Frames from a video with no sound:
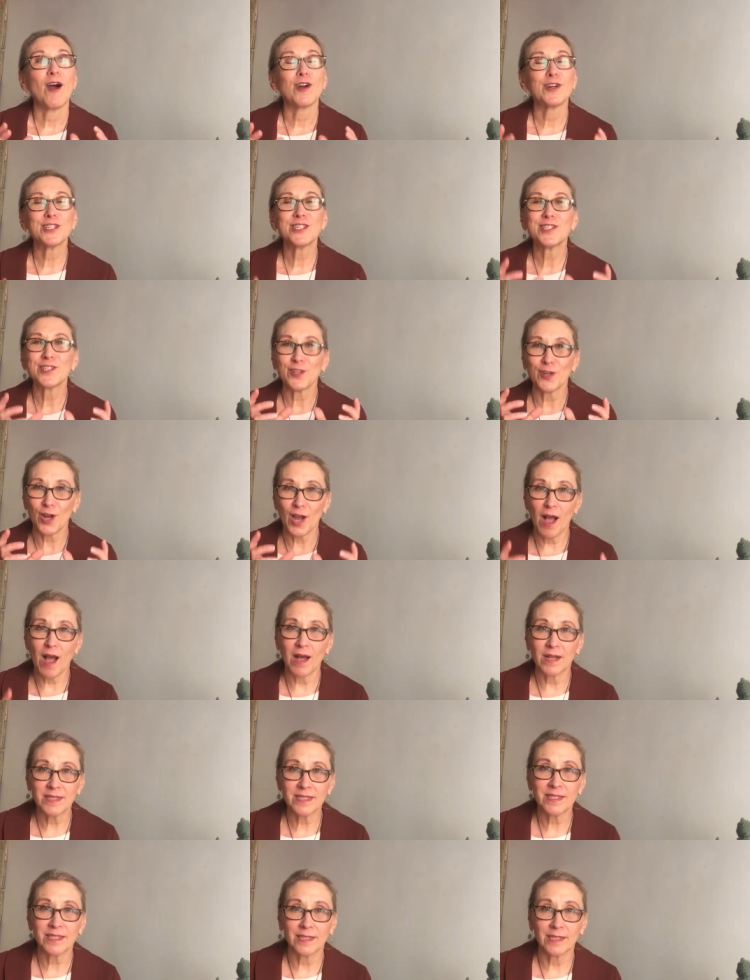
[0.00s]
Artists are
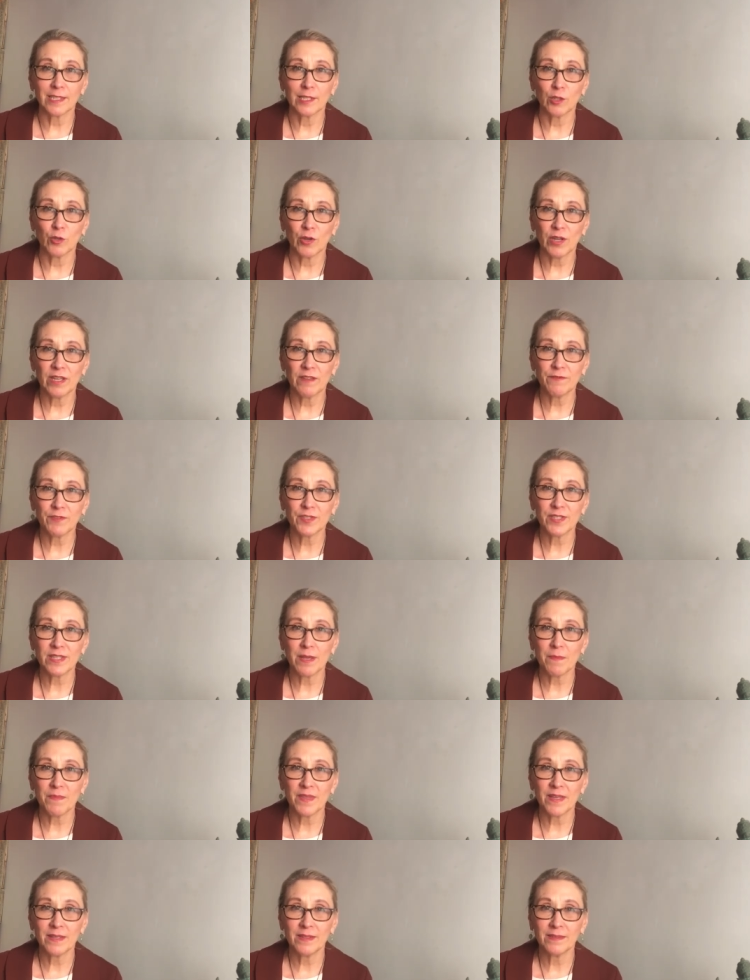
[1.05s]
constantly looking for
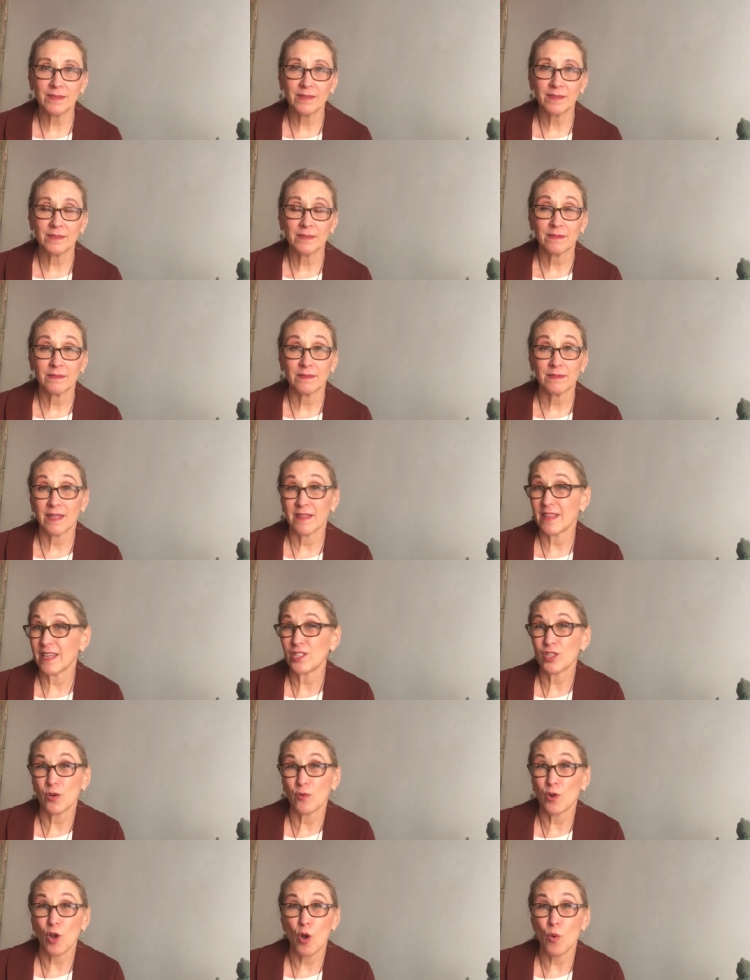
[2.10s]
something and they
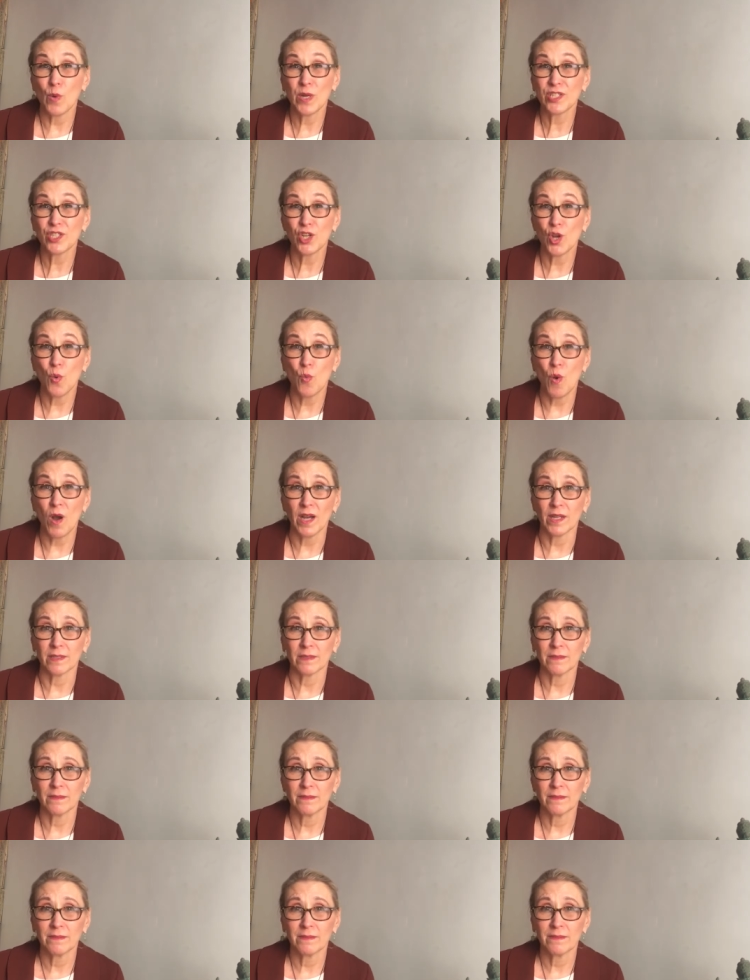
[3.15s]
don't always know what.
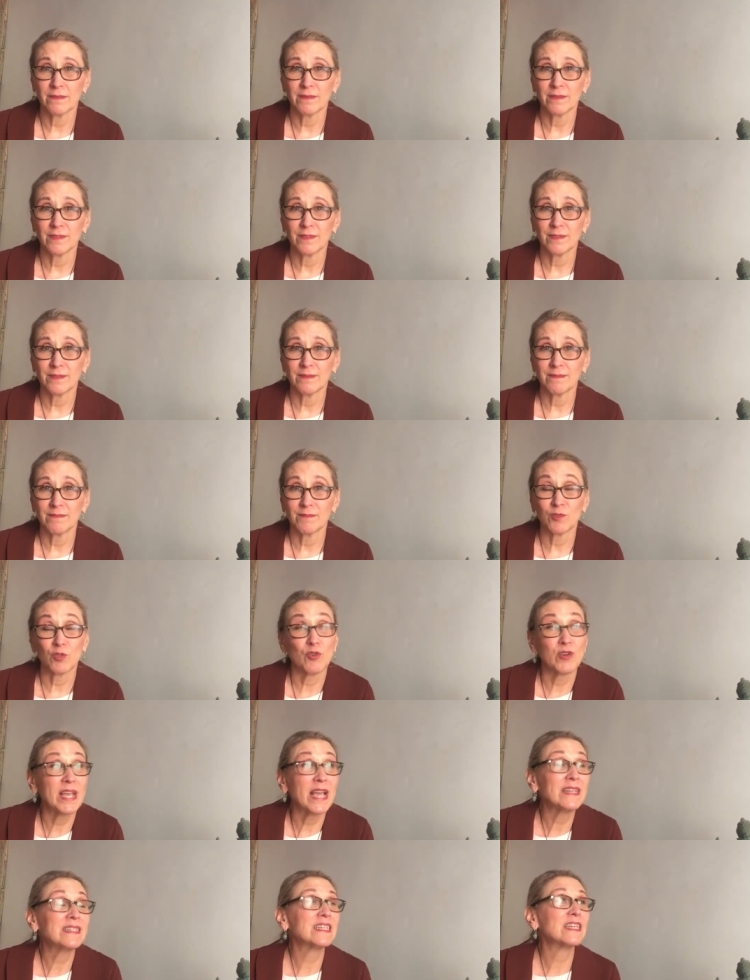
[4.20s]

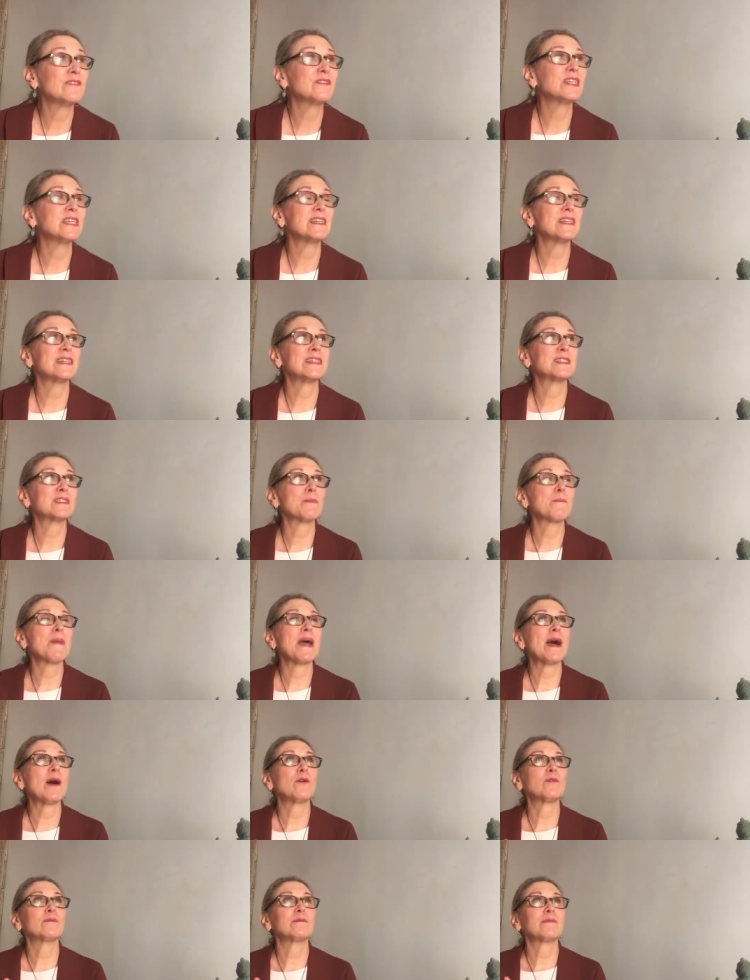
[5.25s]
Creativity is
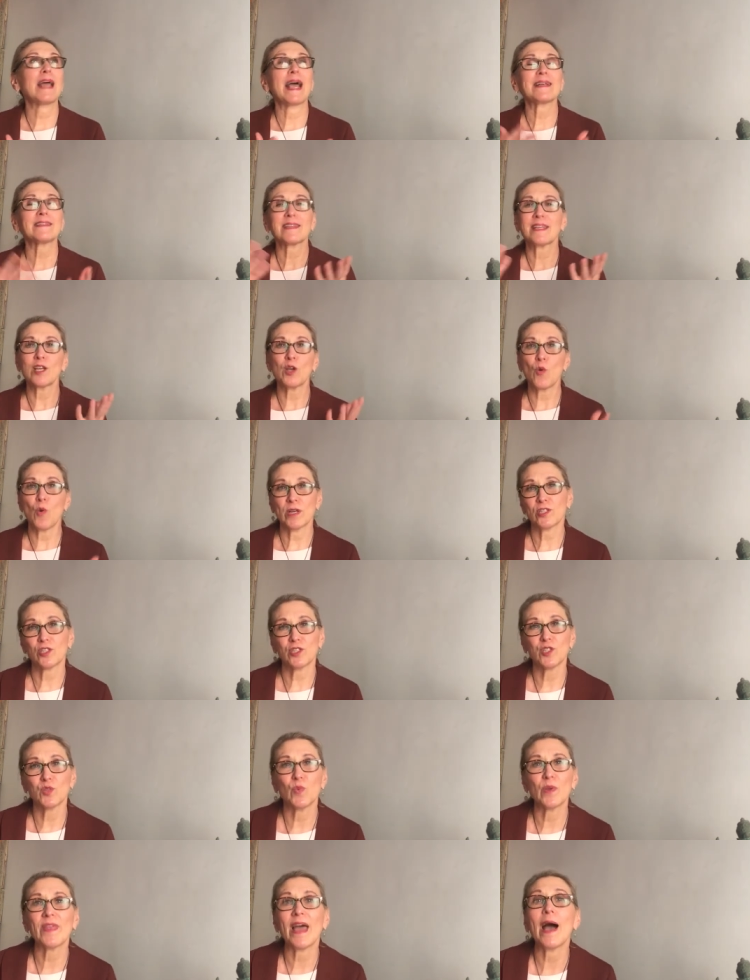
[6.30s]
about asking
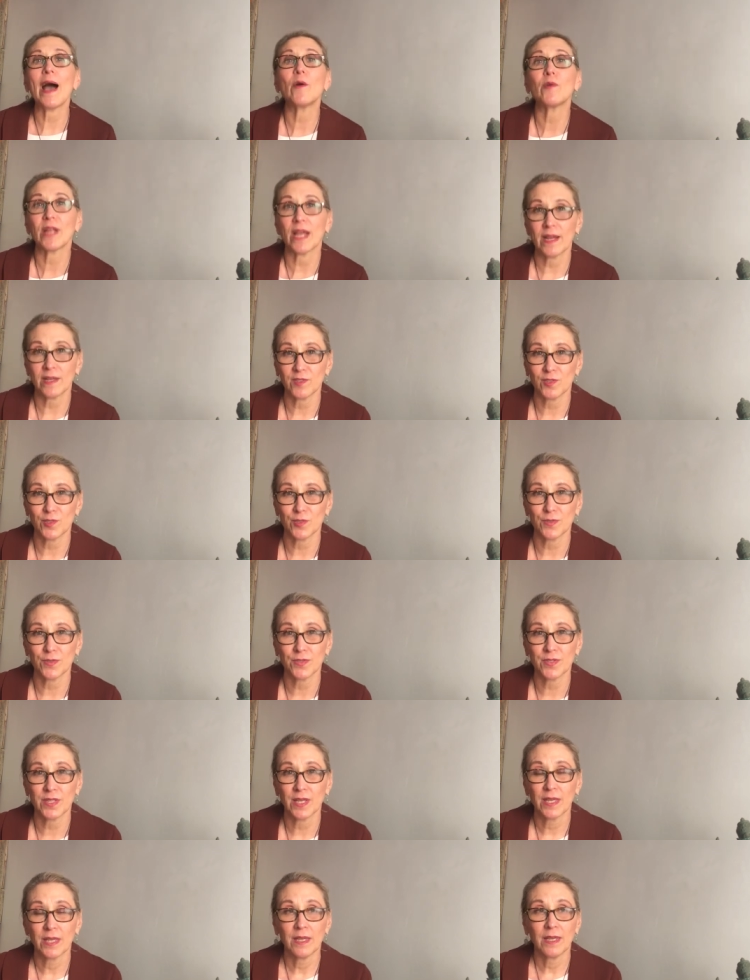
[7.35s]
questions without
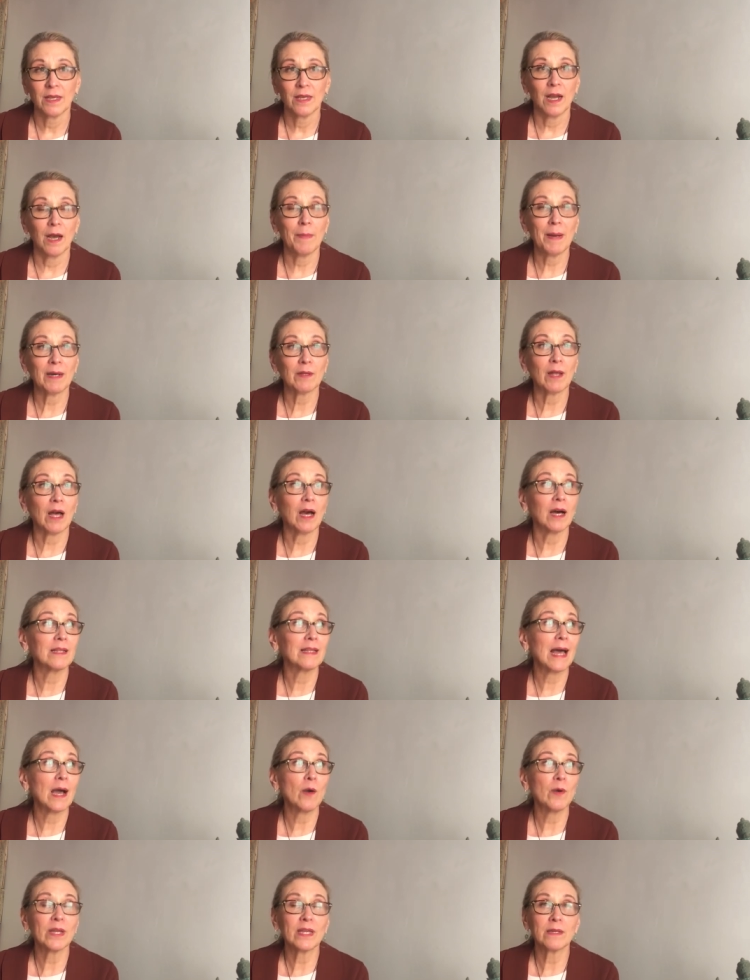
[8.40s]
answers, about
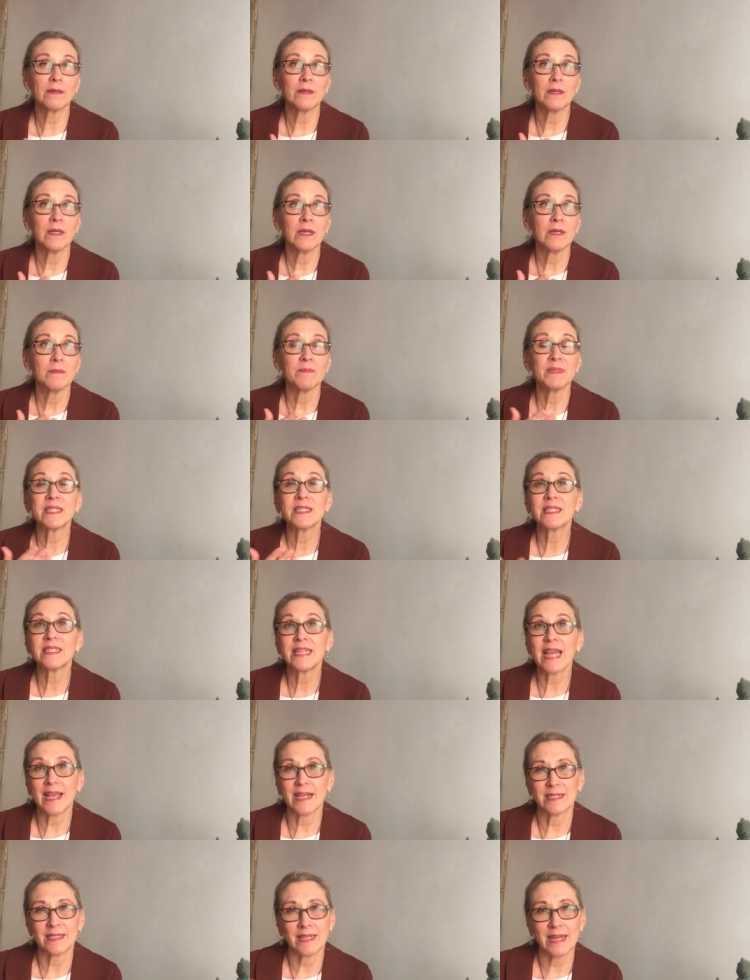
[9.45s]
allowing
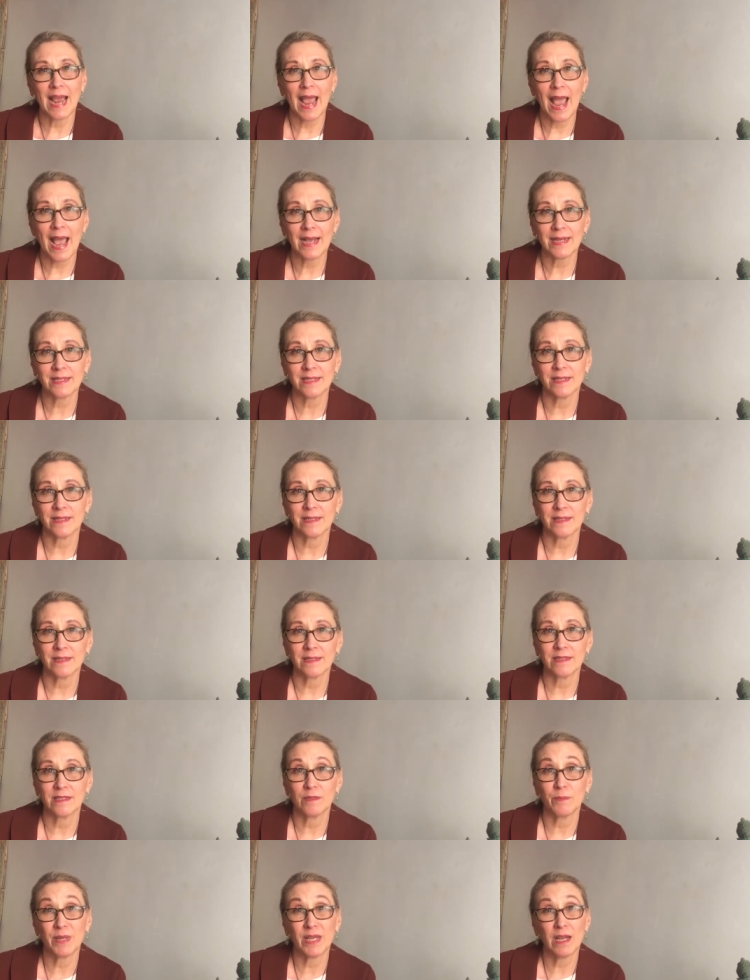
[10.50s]
mistakes and
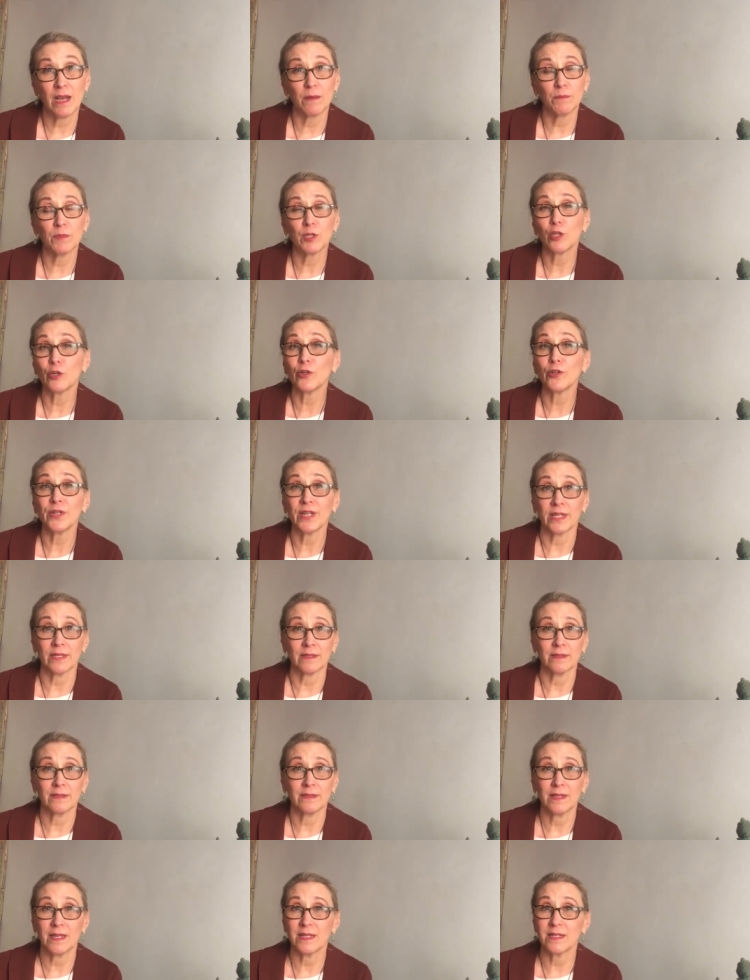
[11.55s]
accidents to become learning
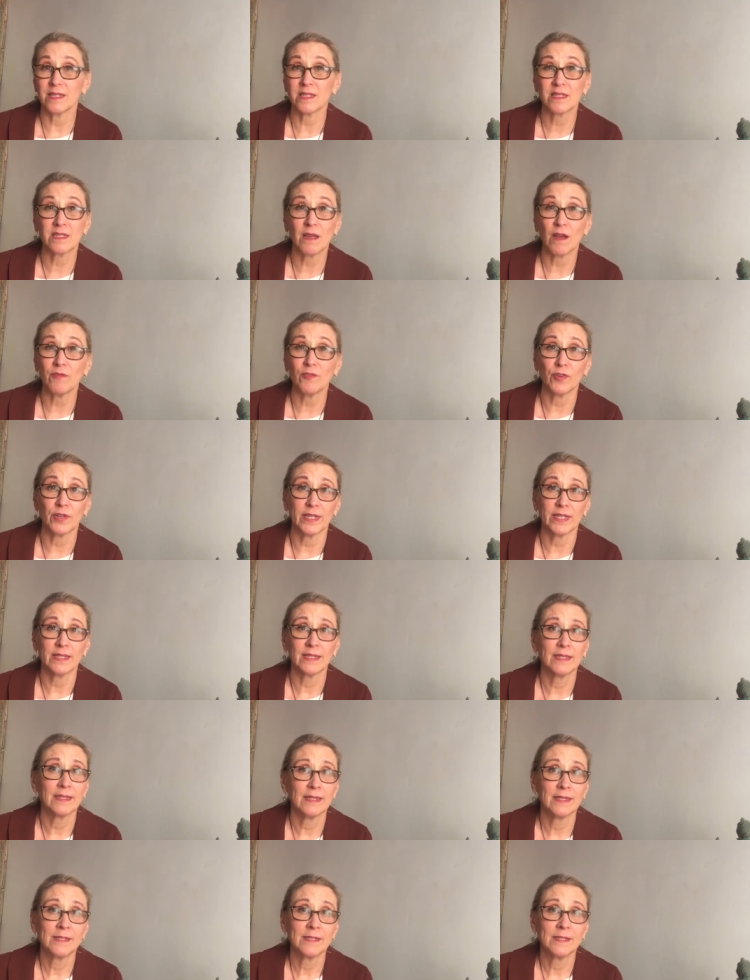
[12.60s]
and discovery.